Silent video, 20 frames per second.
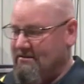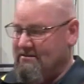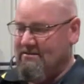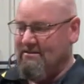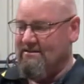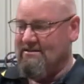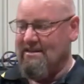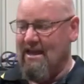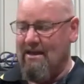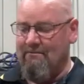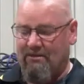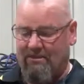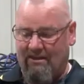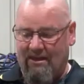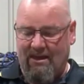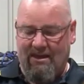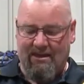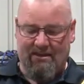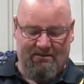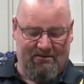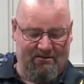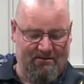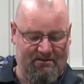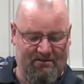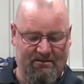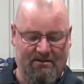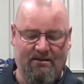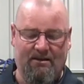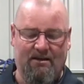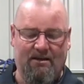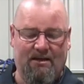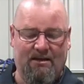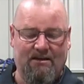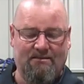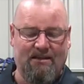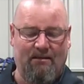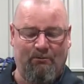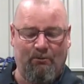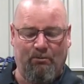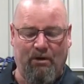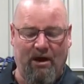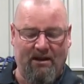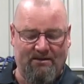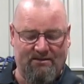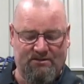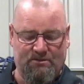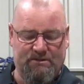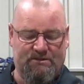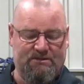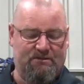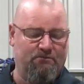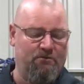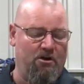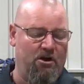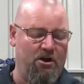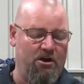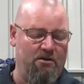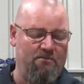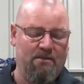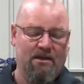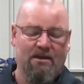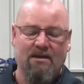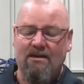same thing, double braided twisted rope.